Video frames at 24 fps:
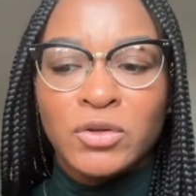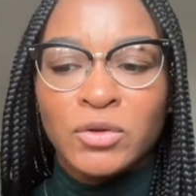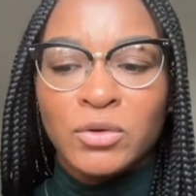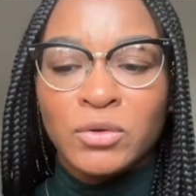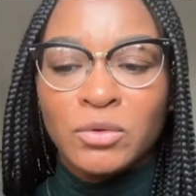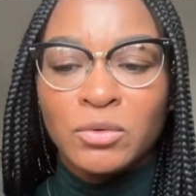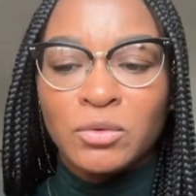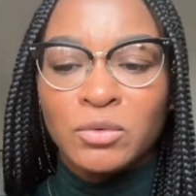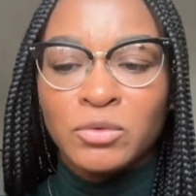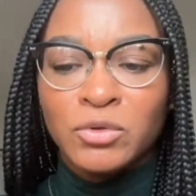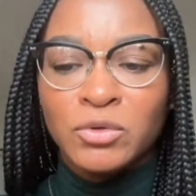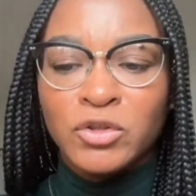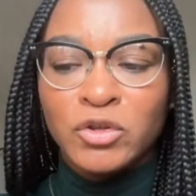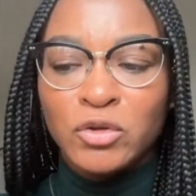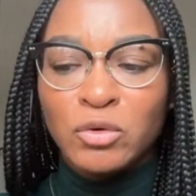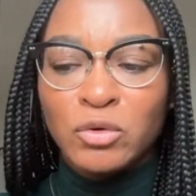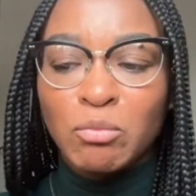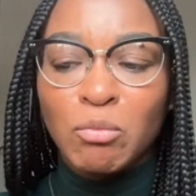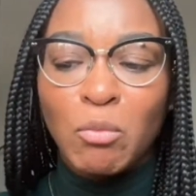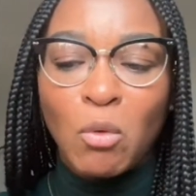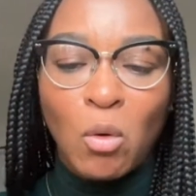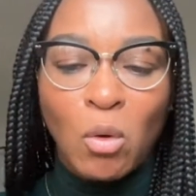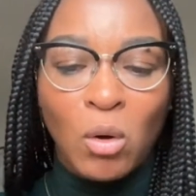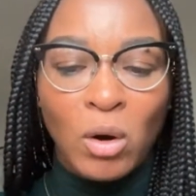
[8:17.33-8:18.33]
to
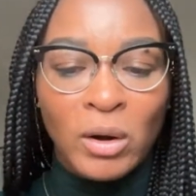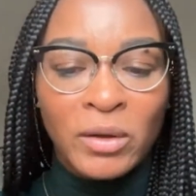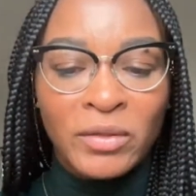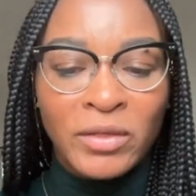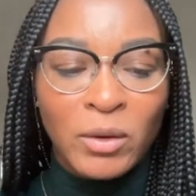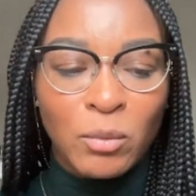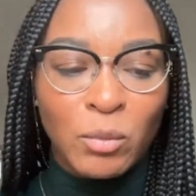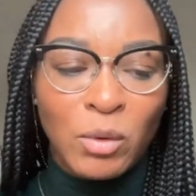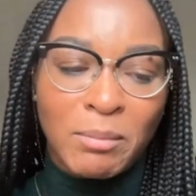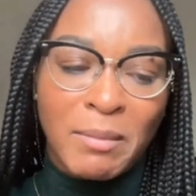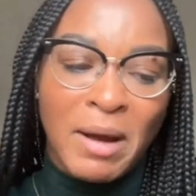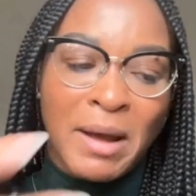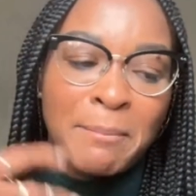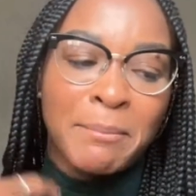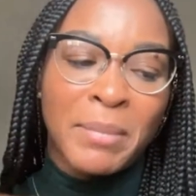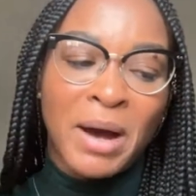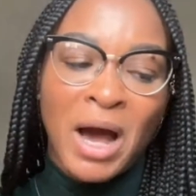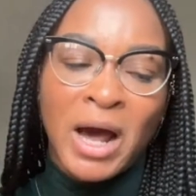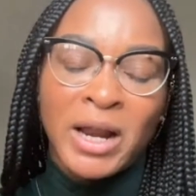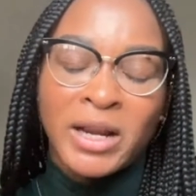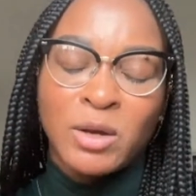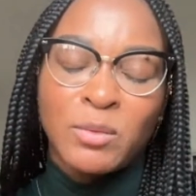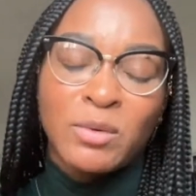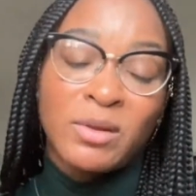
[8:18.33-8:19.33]
do more than what my
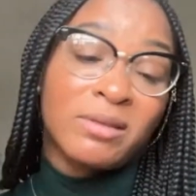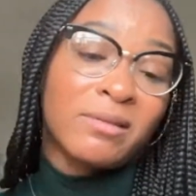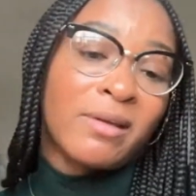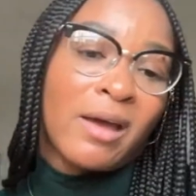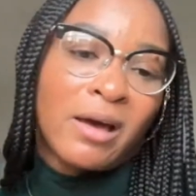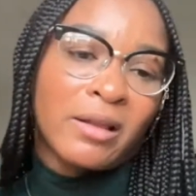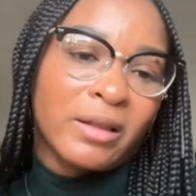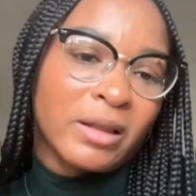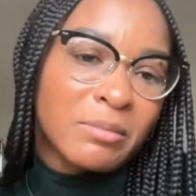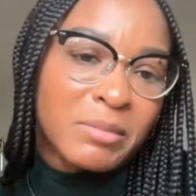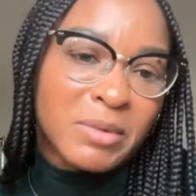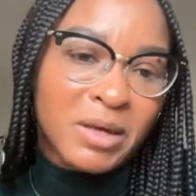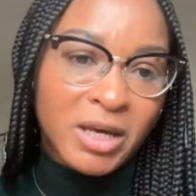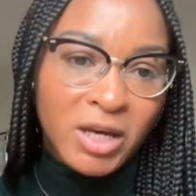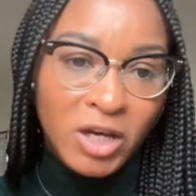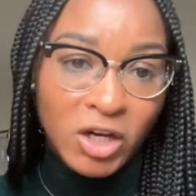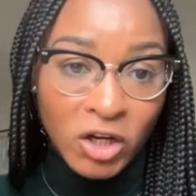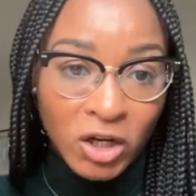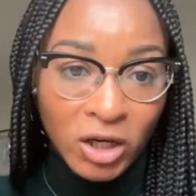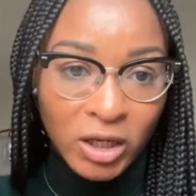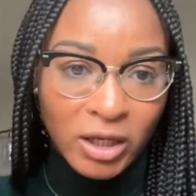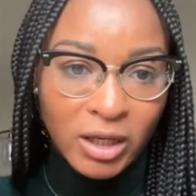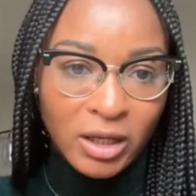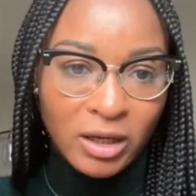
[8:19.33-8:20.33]
body was telling me it
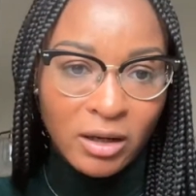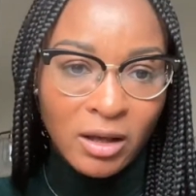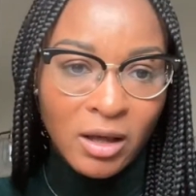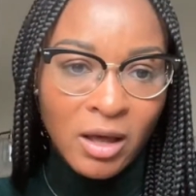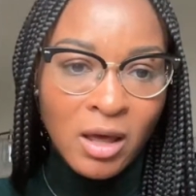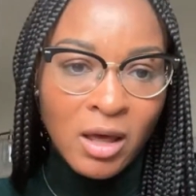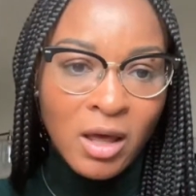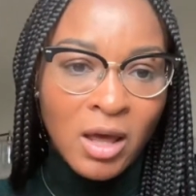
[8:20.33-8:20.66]
couldn't.